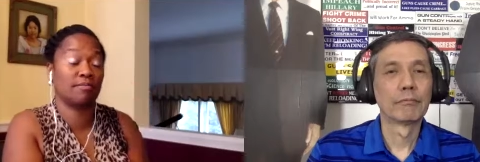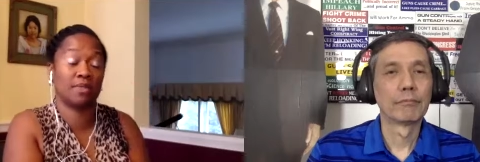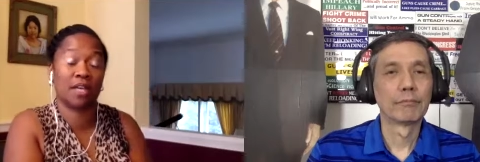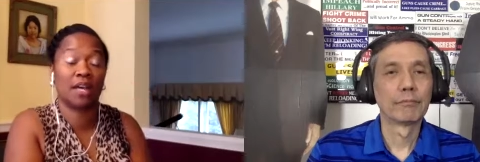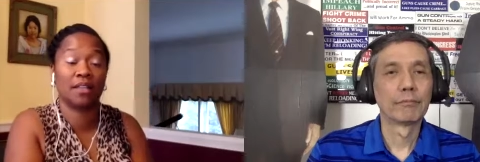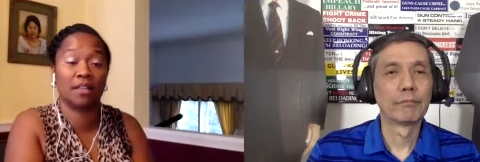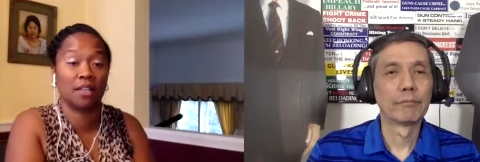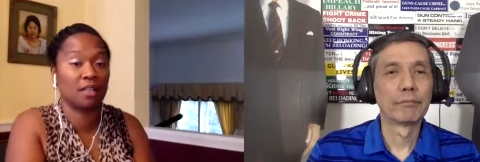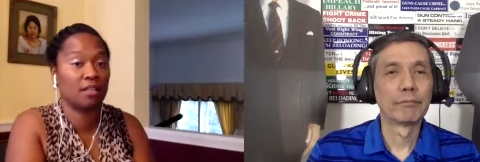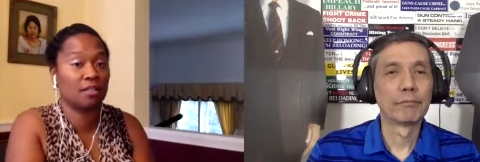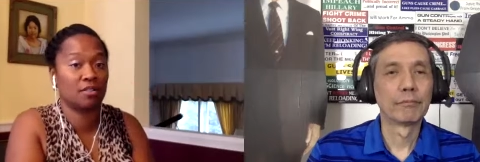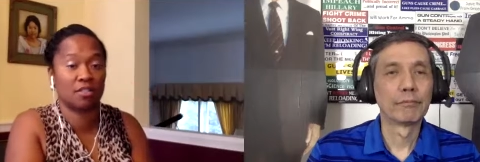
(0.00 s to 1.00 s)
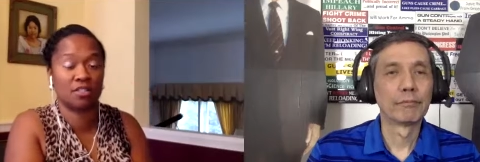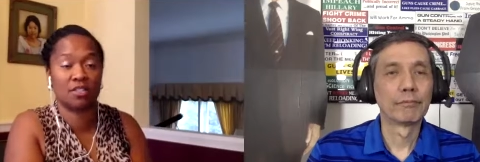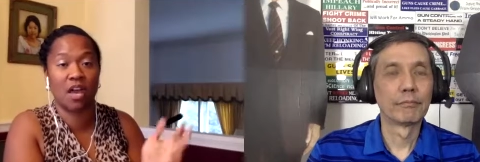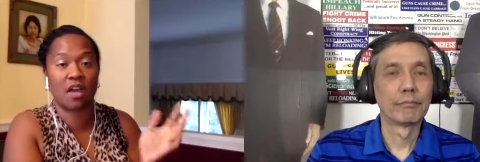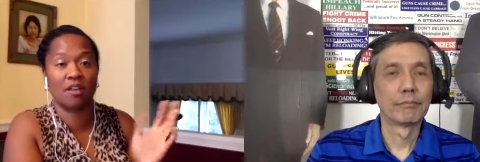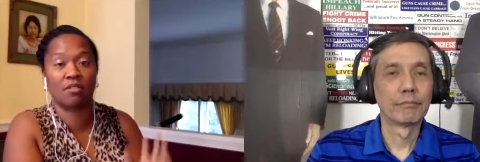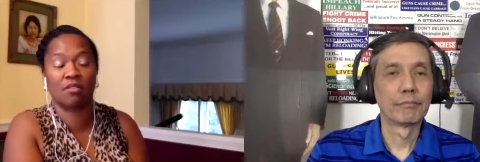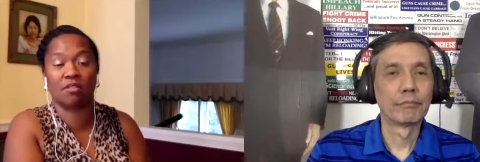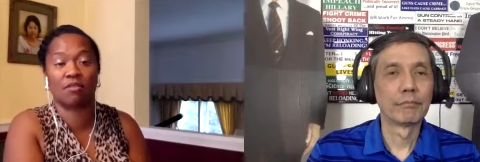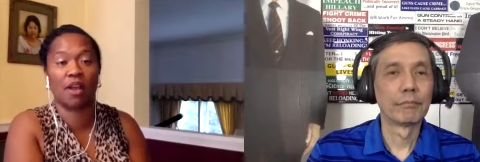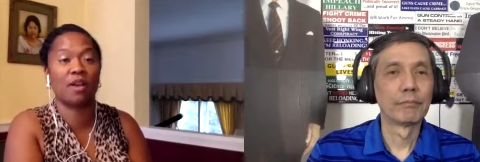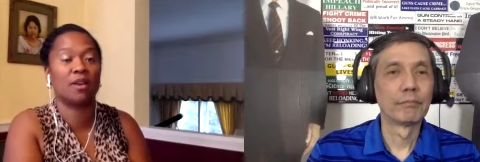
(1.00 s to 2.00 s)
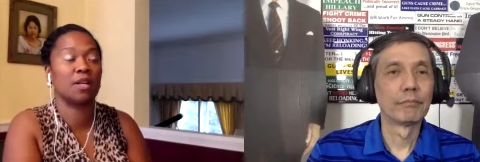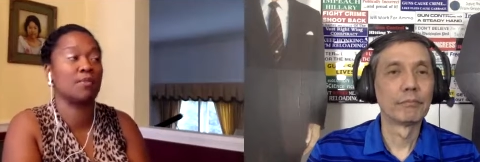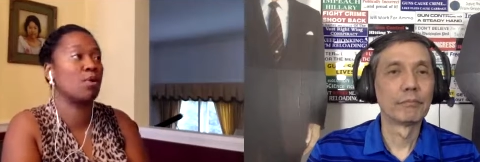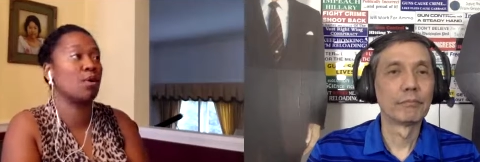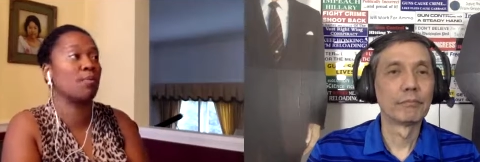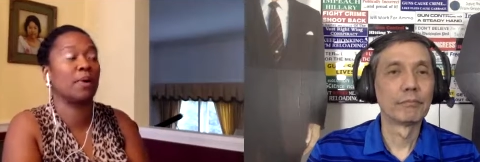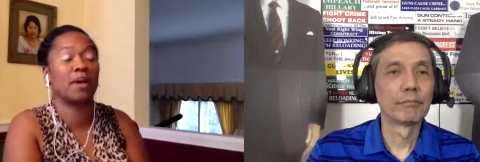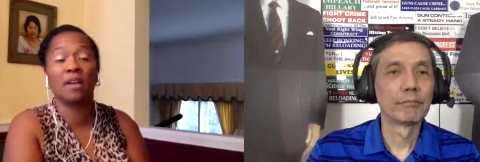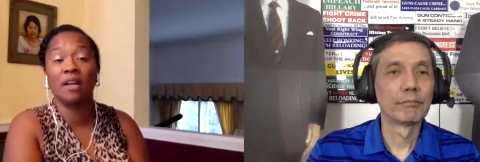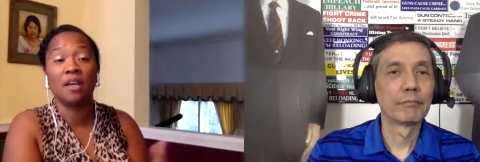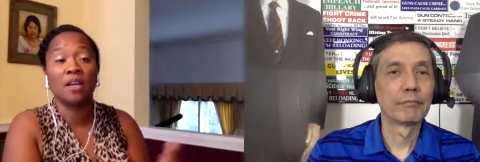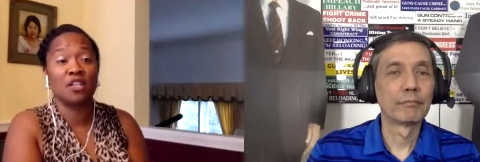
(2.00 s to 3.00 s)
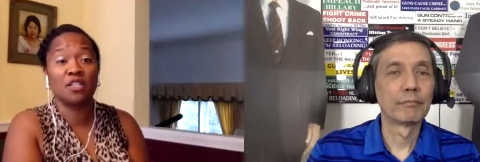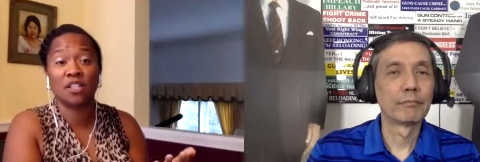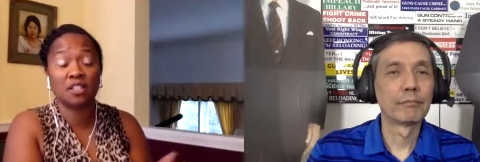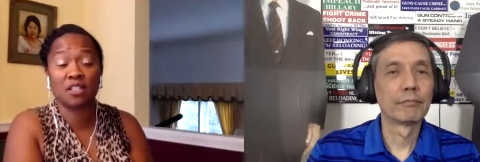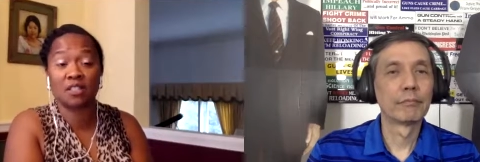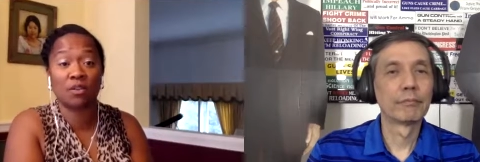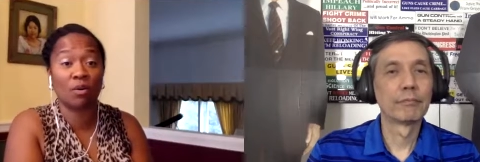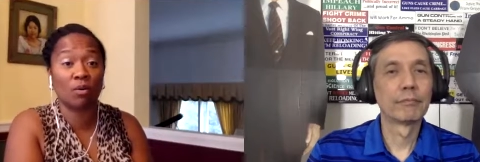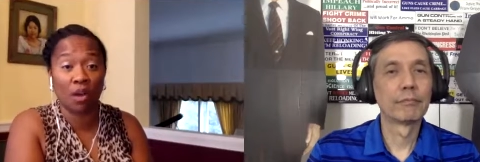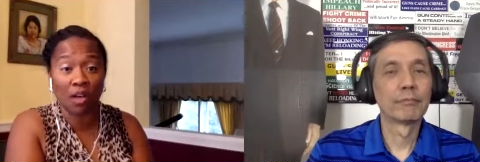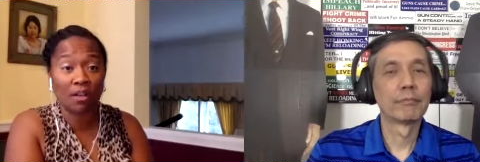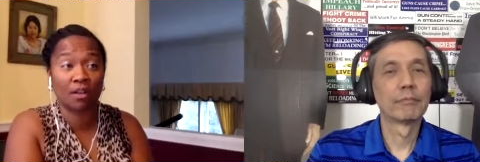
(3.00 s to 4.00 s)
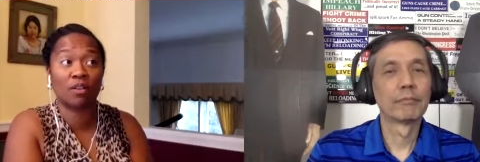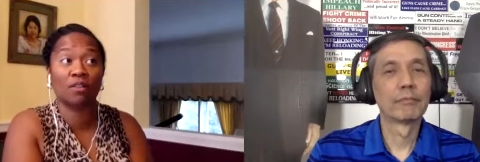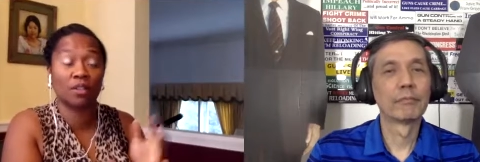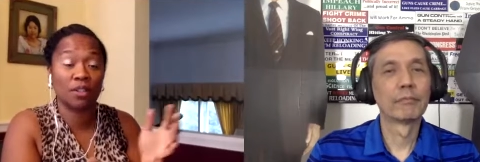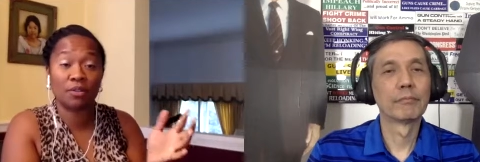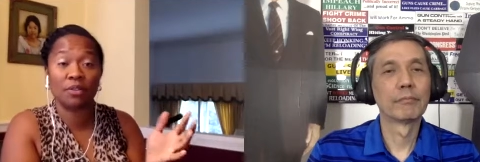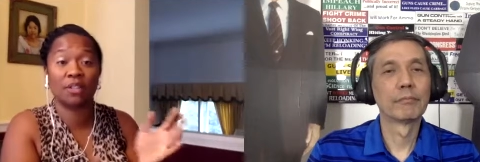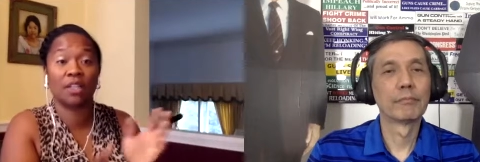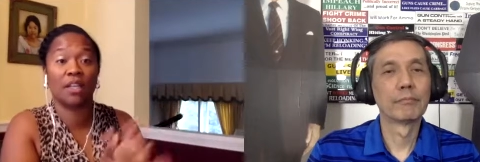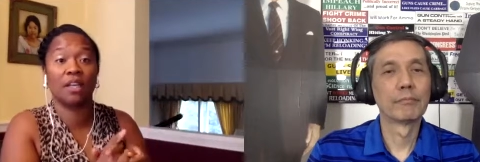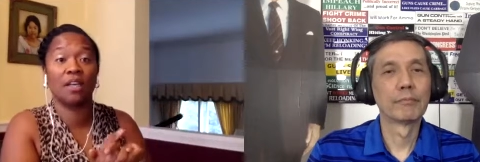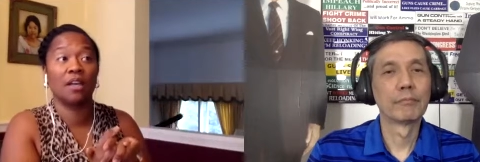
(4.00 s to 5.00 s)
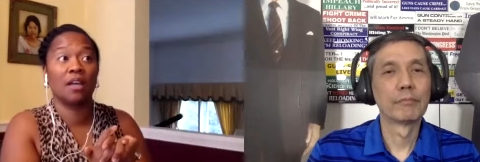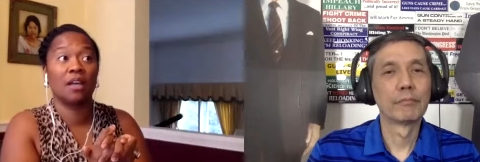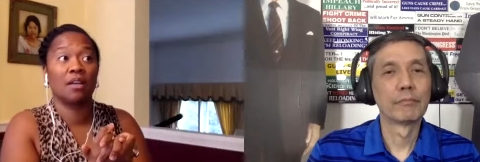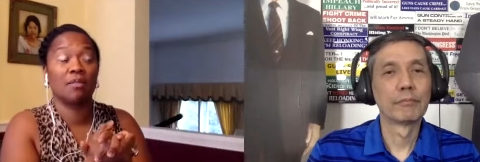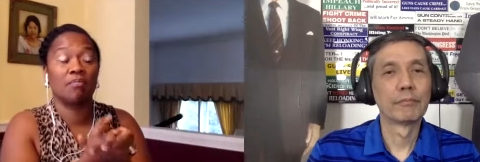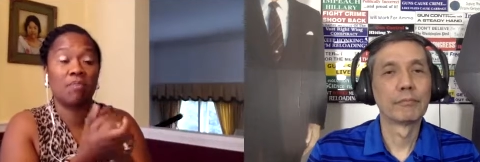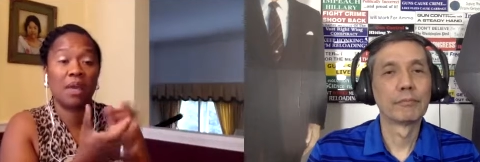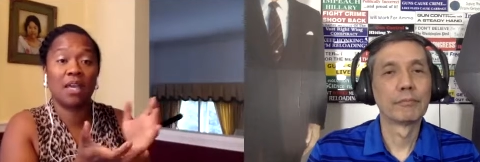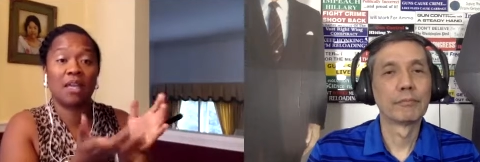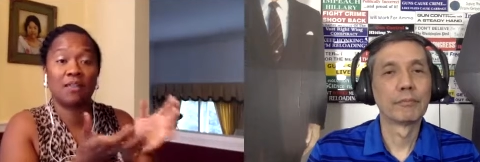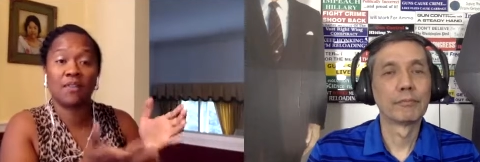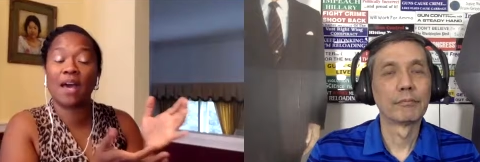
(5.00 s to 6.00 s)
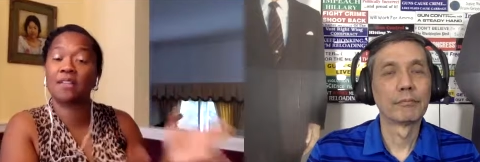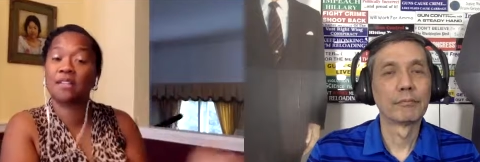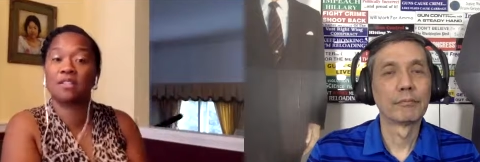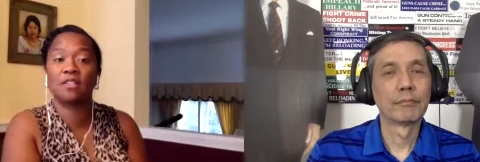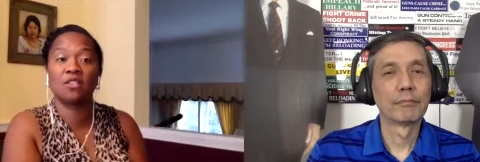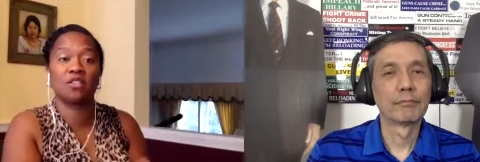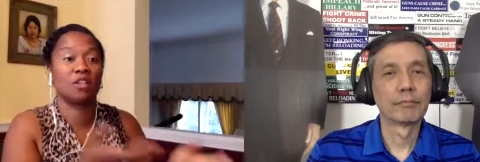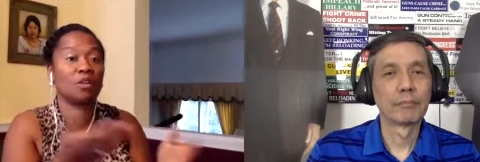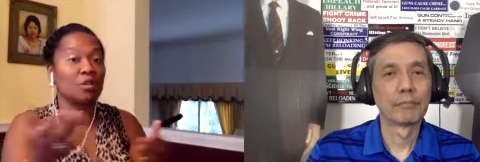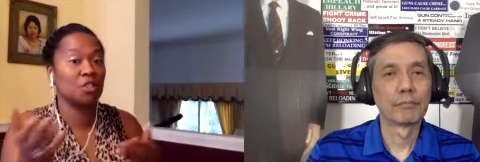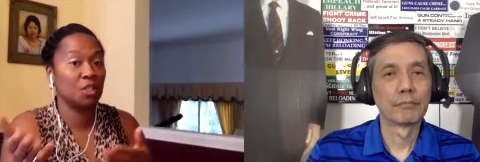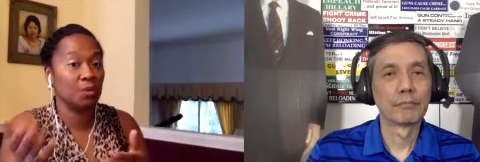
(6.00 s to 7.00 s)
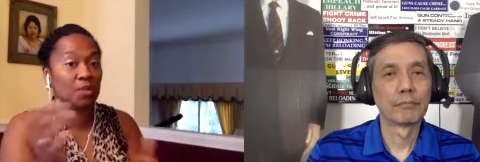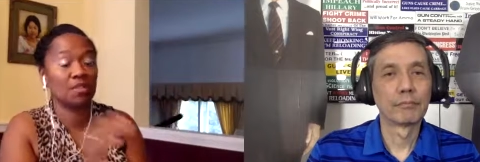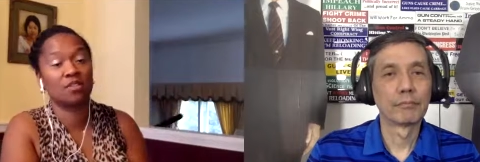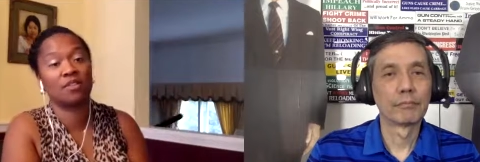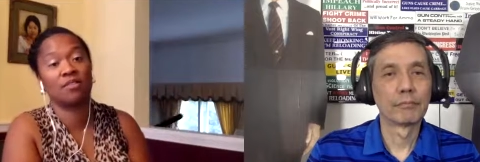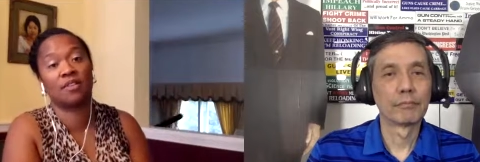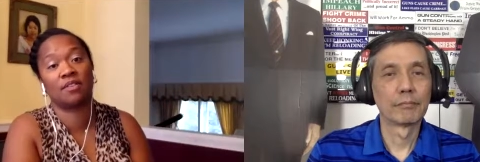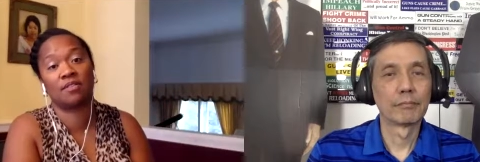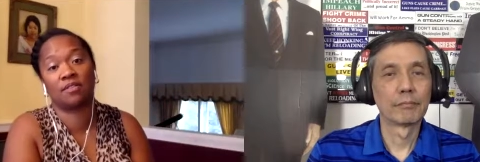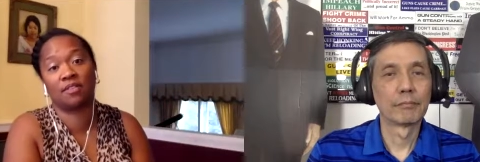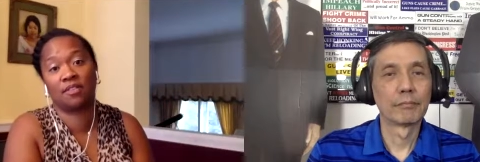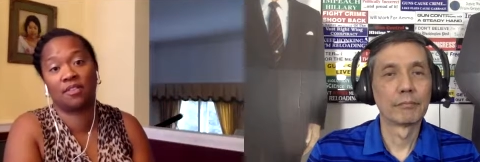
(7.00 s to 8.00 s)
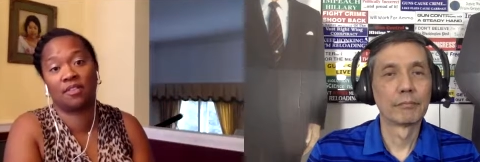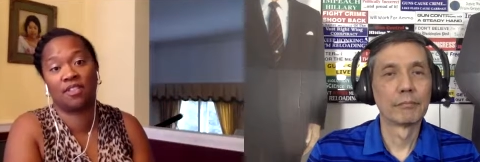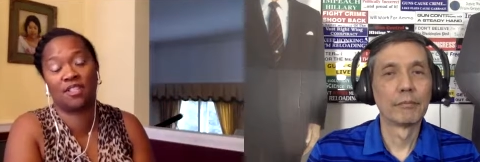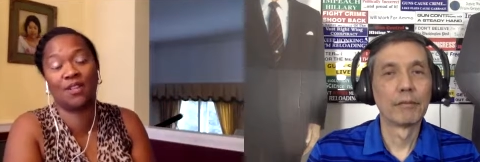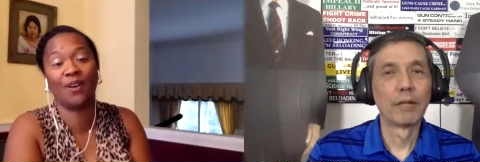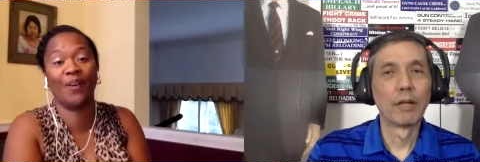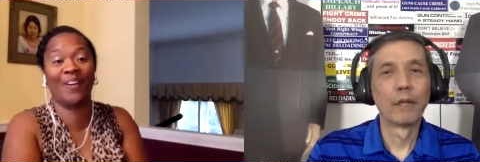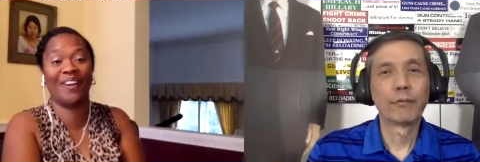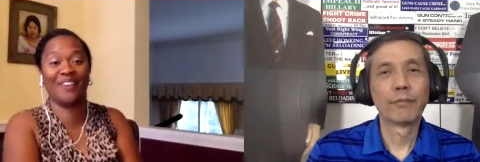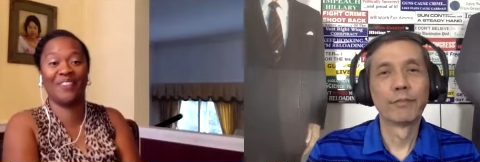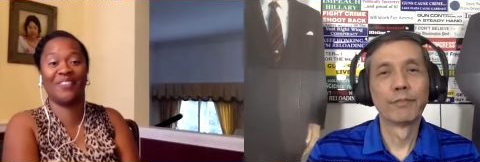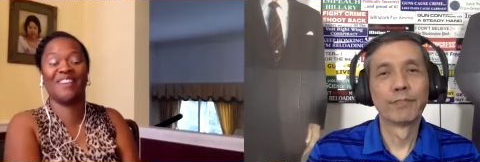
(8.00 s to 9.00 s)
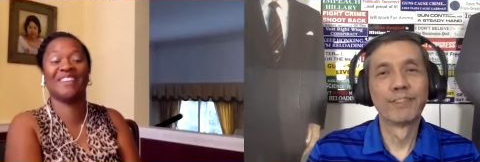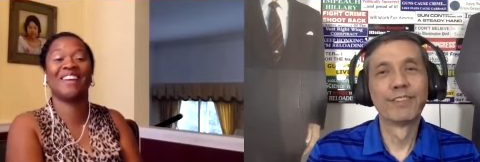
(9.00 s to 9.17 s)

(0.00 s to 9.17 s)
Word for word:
Speaker 1: sadly she's not around anymore but justice o'connor literally made that decision she was a conservative do you know what i mean